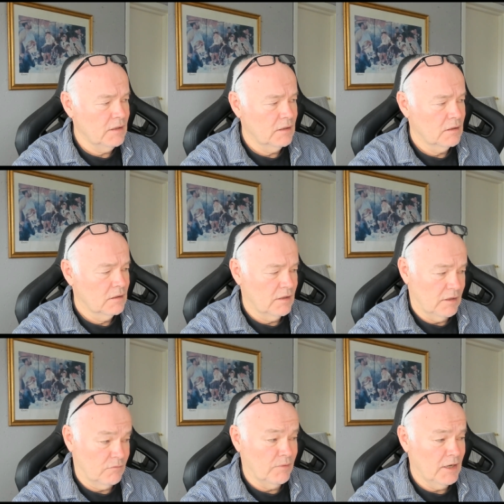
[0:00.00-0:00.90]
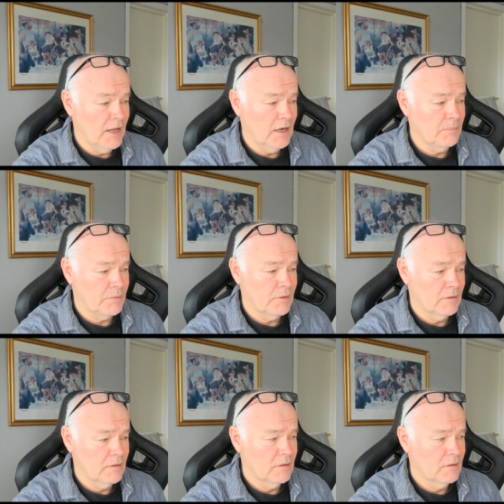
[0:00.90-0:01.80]
It will help.
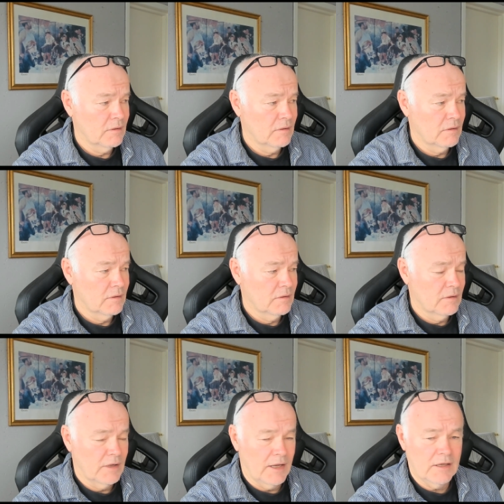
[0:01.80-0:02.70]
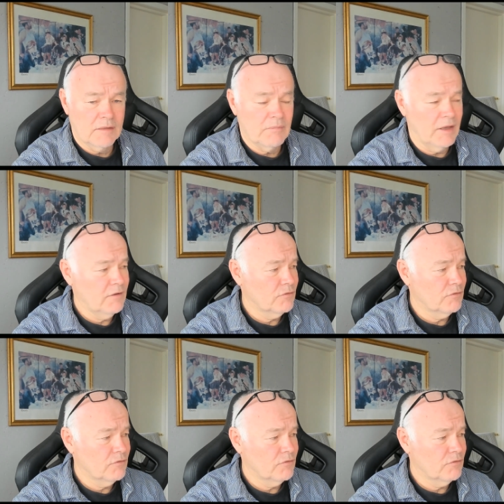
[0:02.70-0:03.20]
I can make for you.